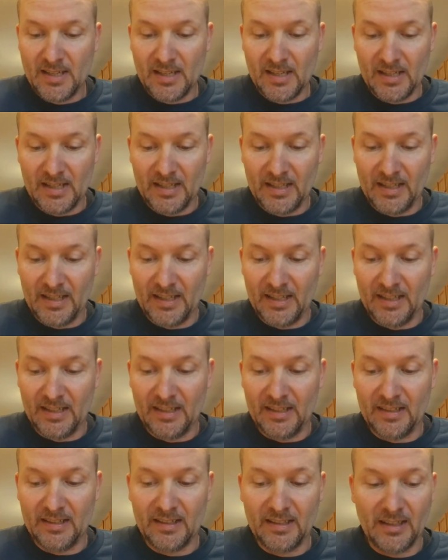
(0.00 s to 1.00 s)

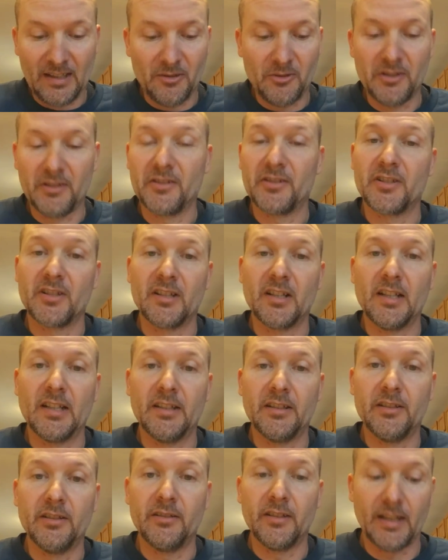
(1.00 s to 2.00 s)
And I wasn't sure how
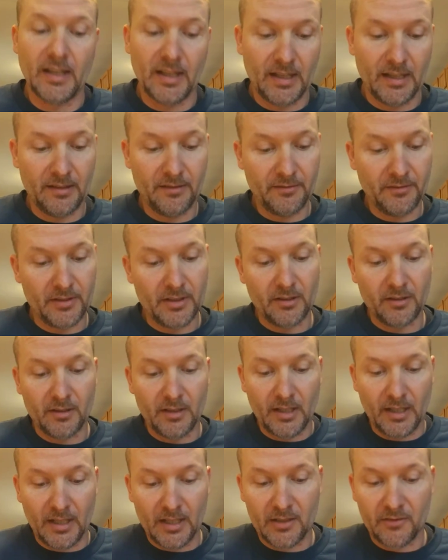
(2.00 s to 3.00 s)
to do that. So
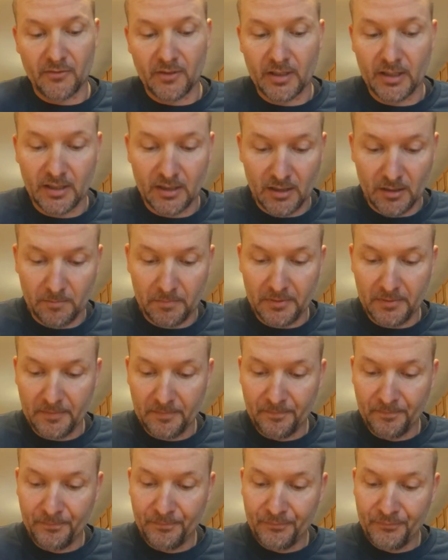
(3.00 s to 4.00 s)
I asked for help.
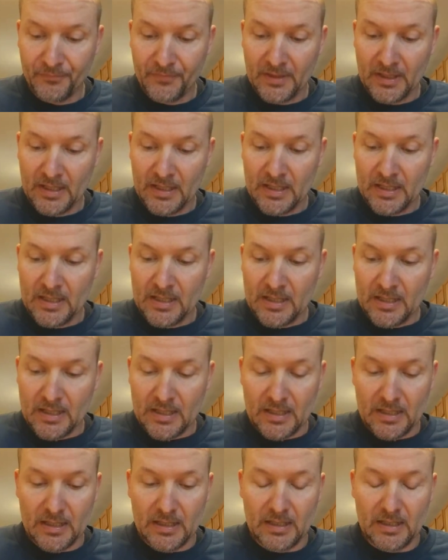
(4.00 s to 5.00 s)

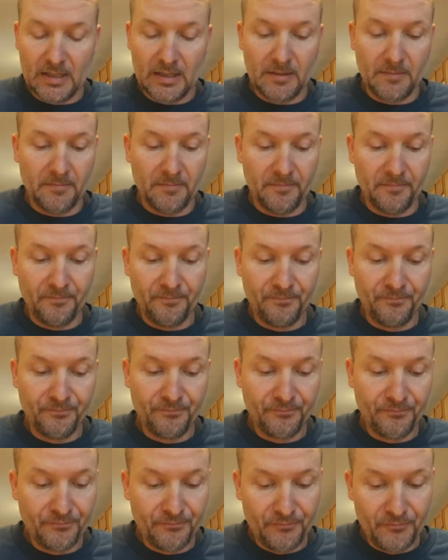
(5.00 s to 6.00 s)

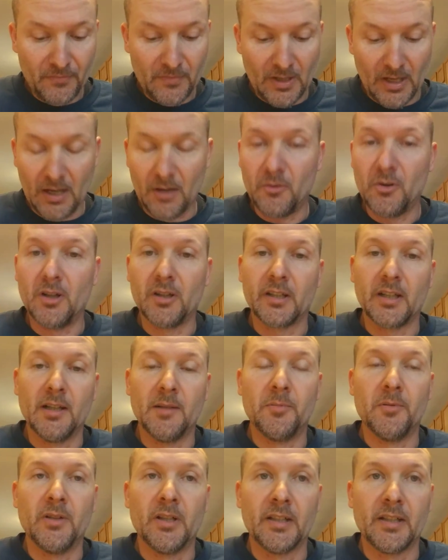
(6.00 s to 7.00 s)
I woke
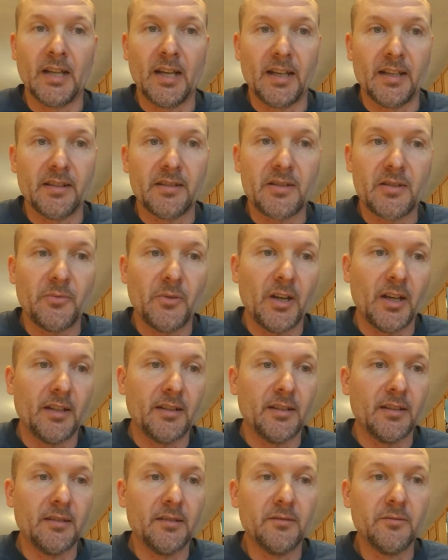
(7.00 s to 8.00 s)
up one night
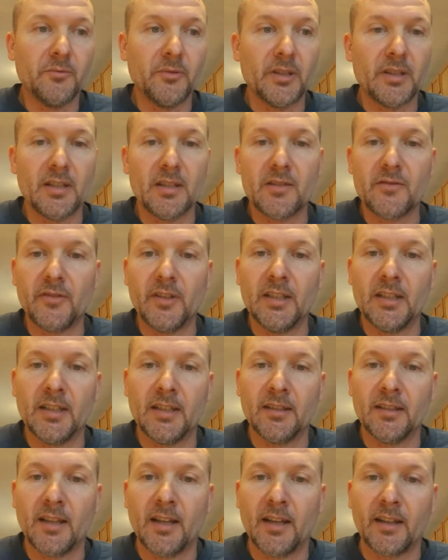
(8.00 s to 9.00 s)
sweating with this
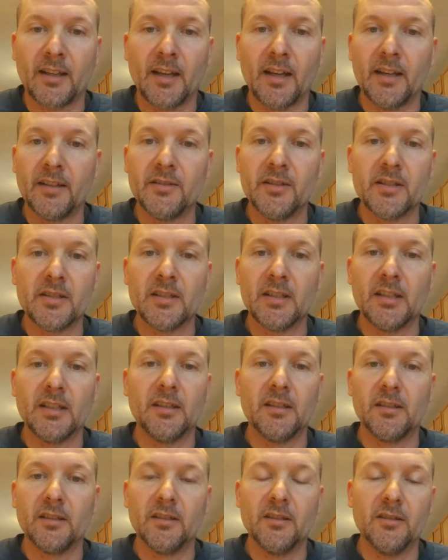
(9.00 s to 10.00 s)
feeling like I just
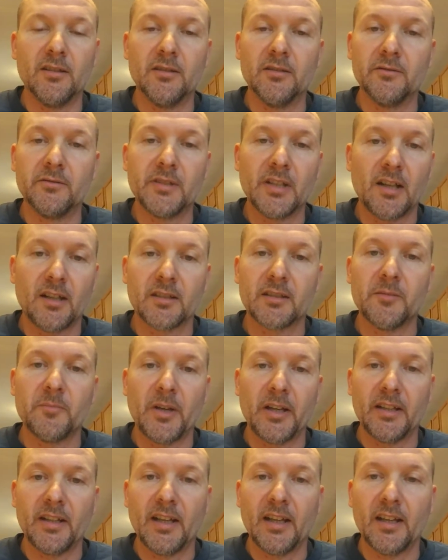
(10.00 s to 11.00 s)
needed to go talk to
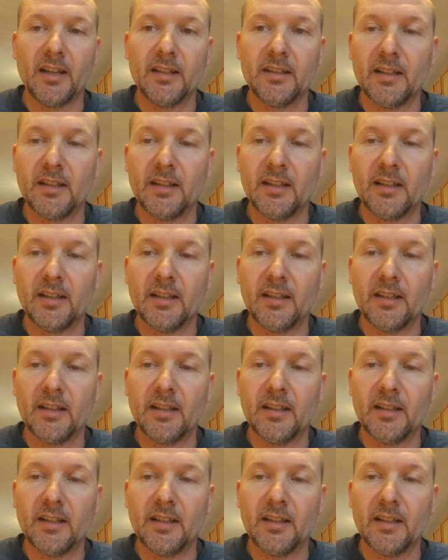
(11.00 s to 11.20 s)
my dad.